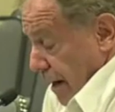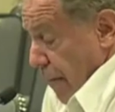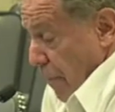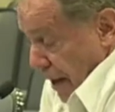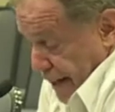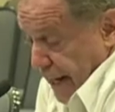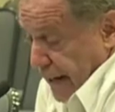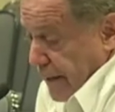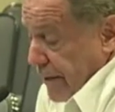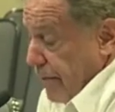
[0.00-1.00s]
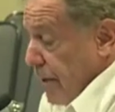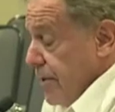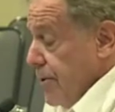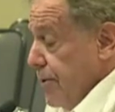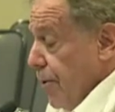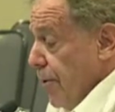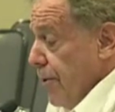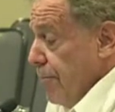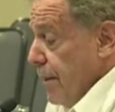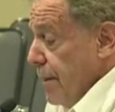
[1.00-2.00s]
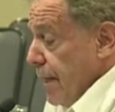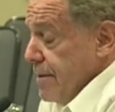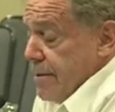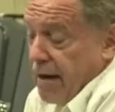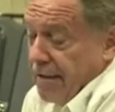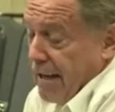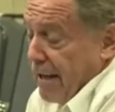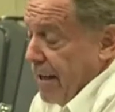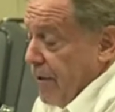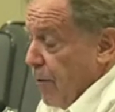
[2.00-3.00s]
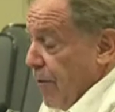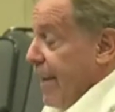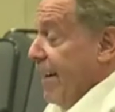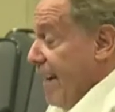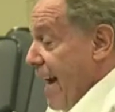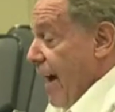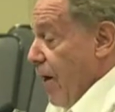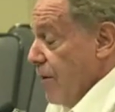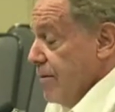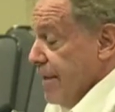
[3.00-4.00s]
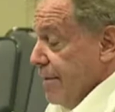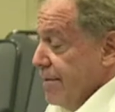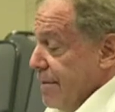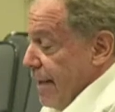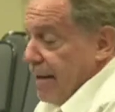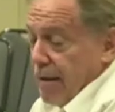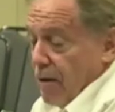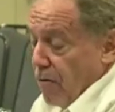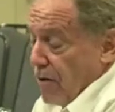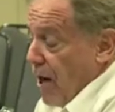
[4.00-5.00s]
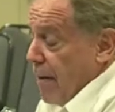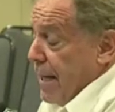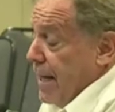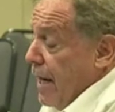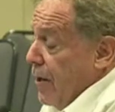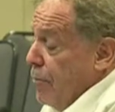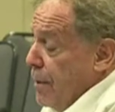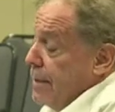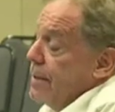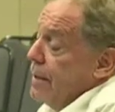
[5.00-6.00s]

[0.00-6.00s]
I might add, in a religious order, but that's neither here nor there now, such a long time ago. But